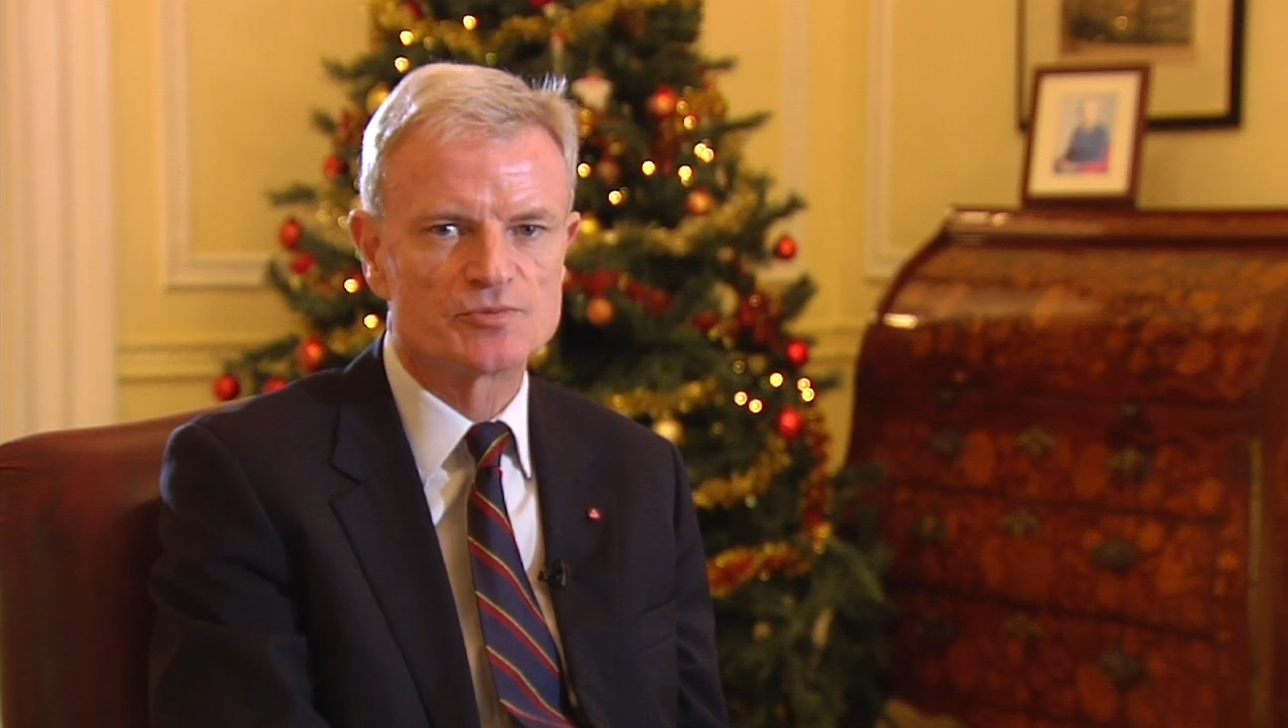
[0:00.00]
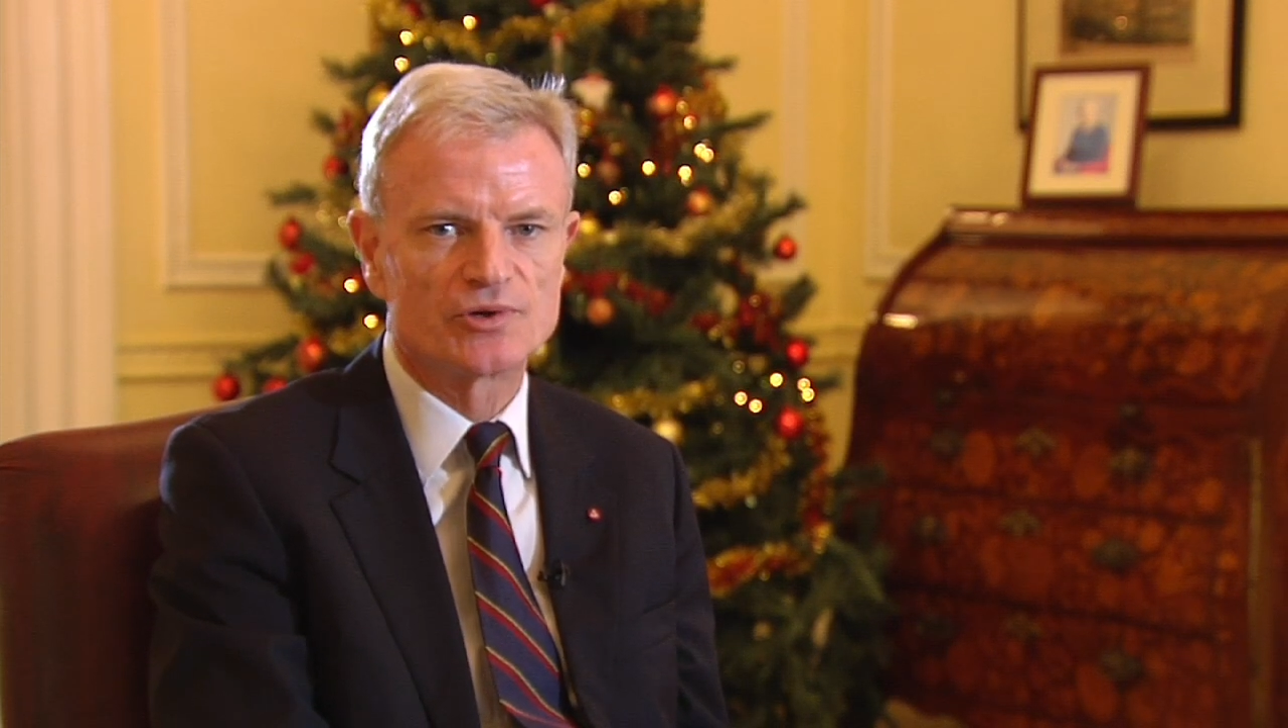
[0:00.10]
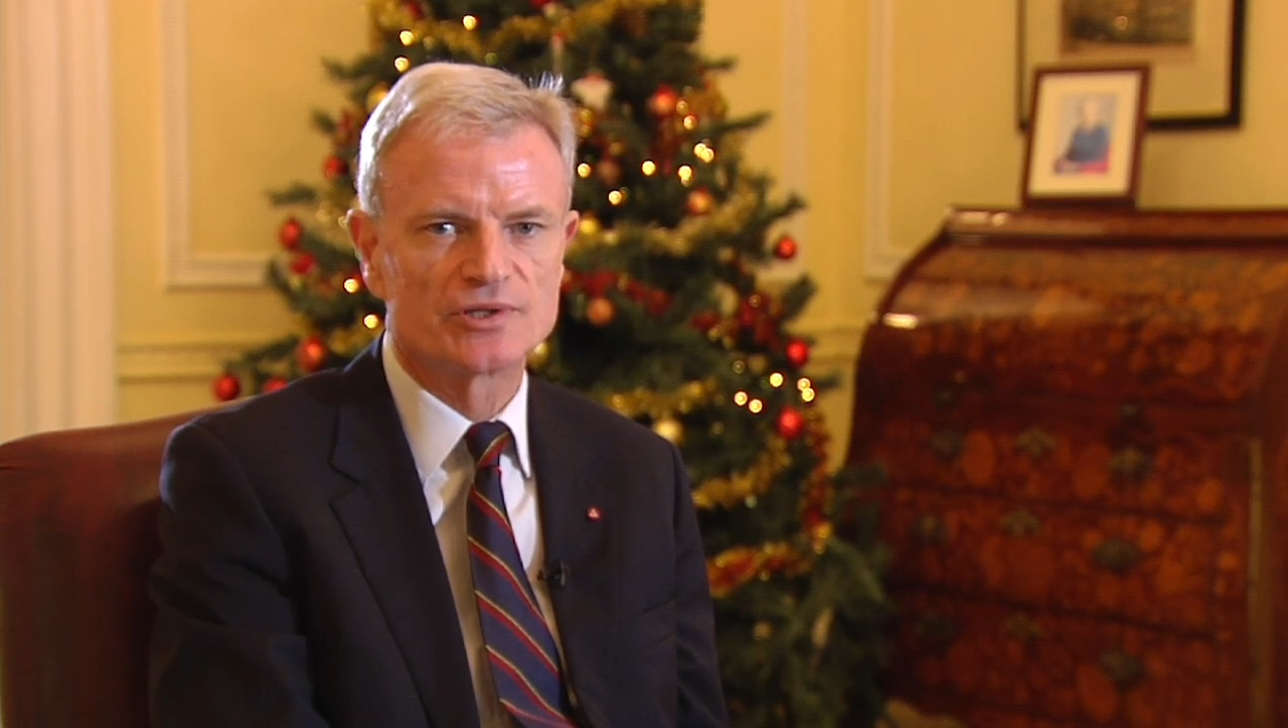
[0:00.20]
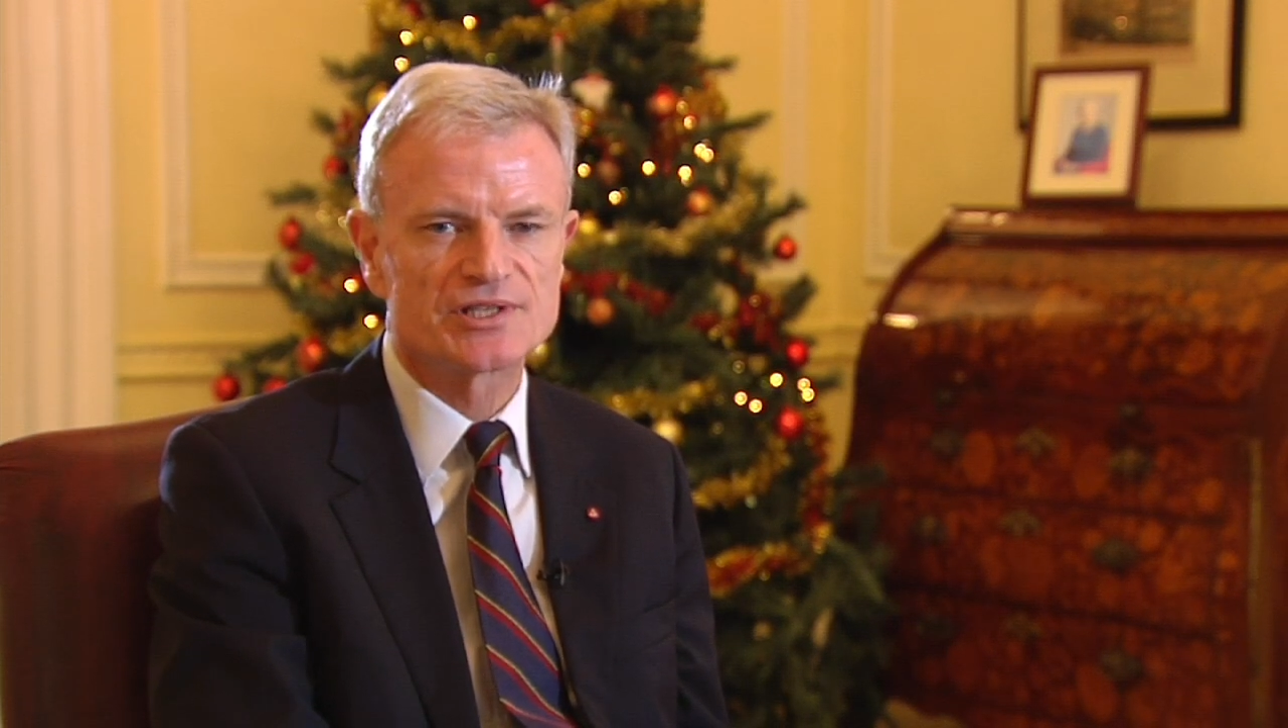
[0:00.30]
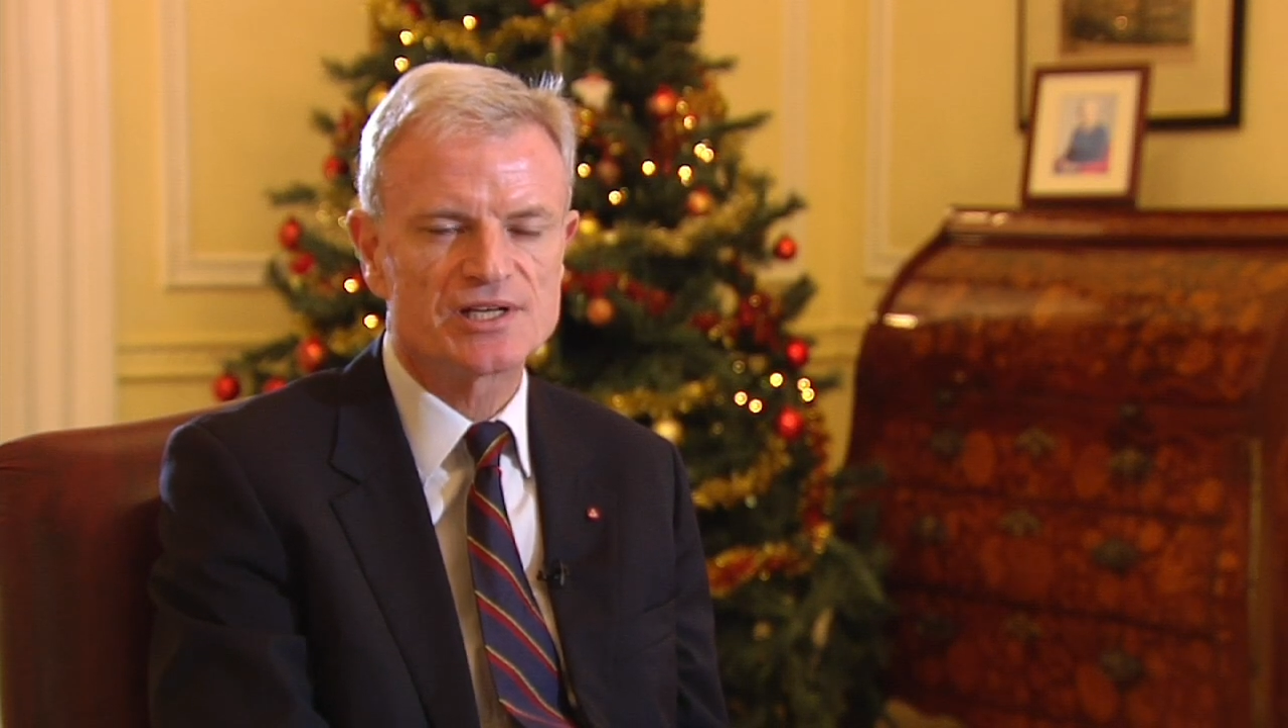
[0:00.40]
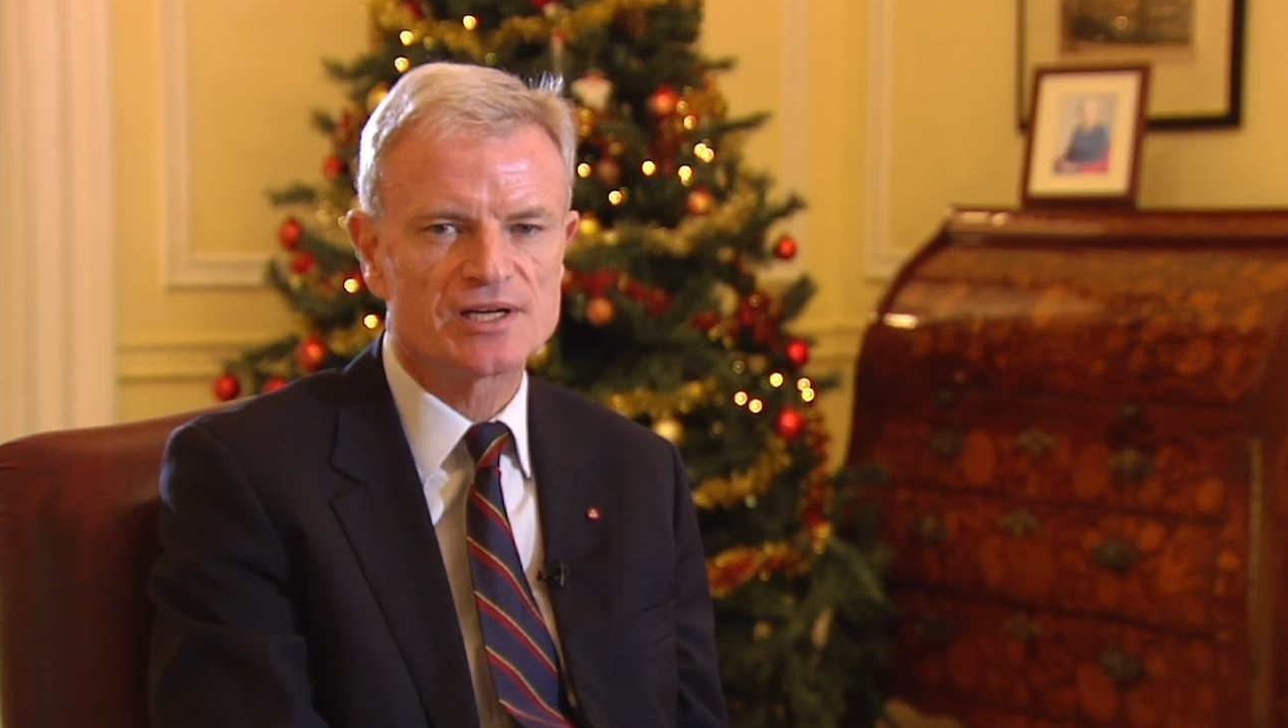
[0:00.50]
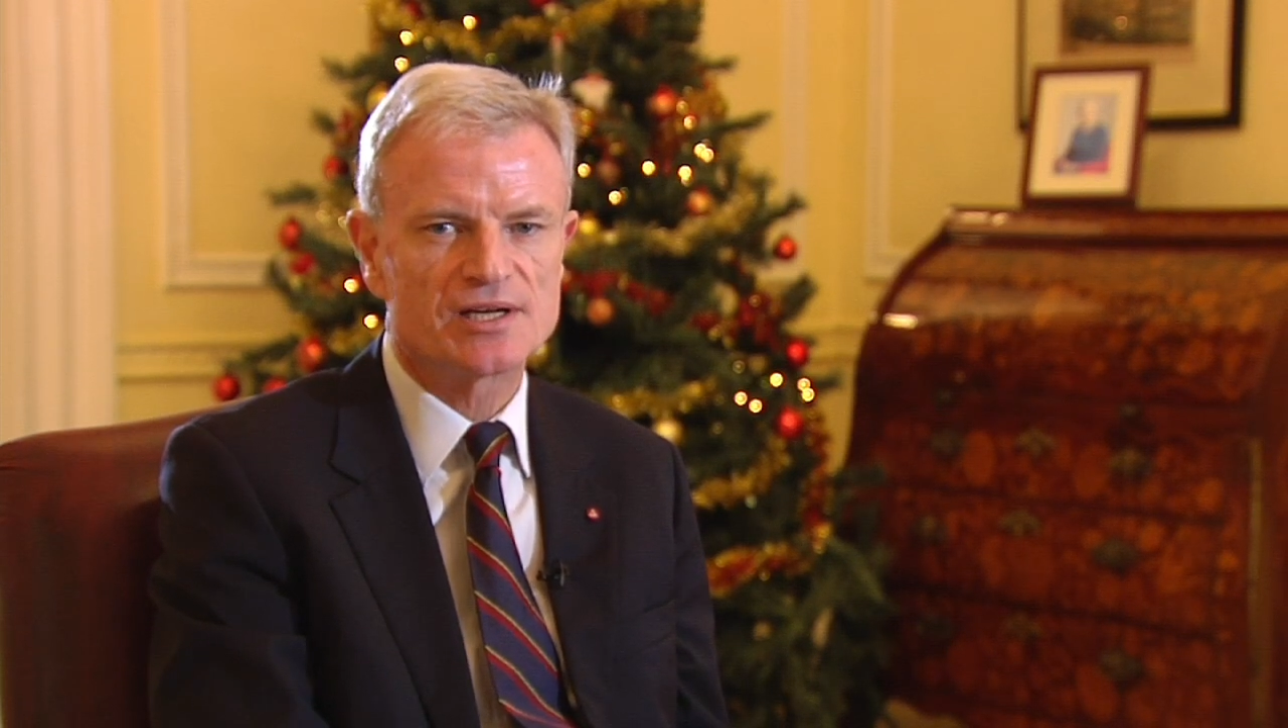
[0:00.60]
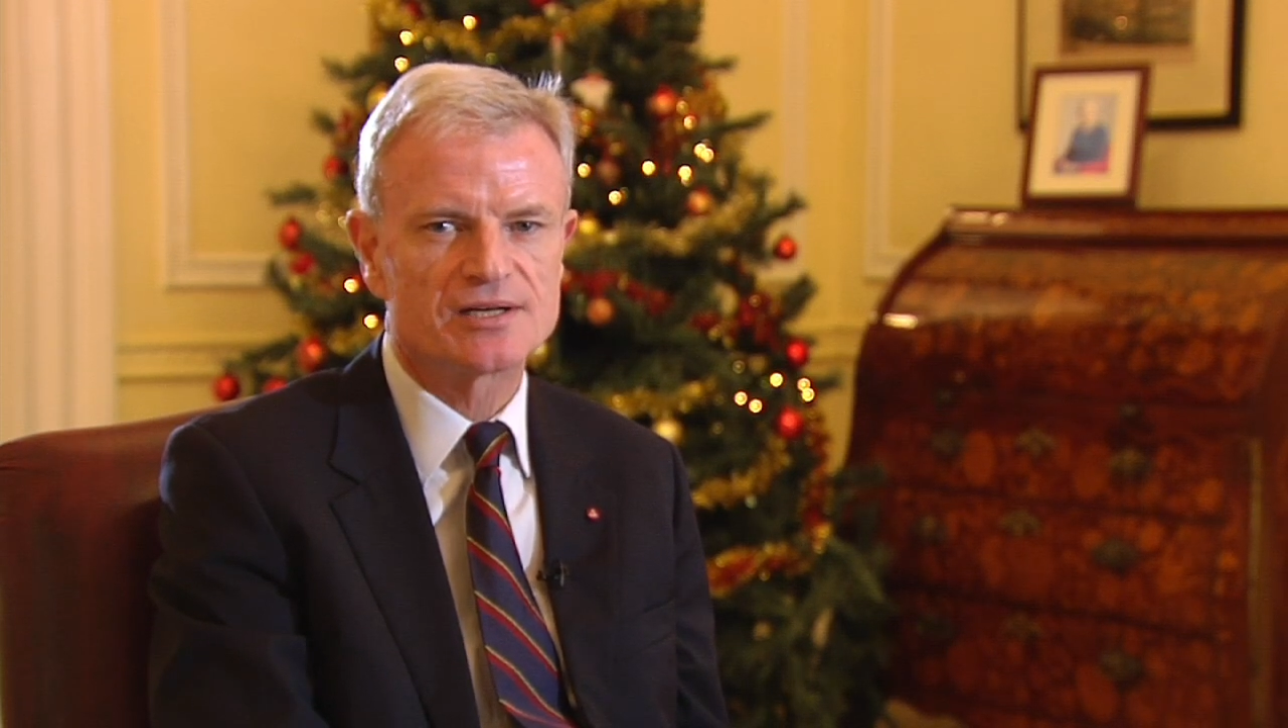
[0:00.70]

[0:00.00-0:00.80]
Gibraltar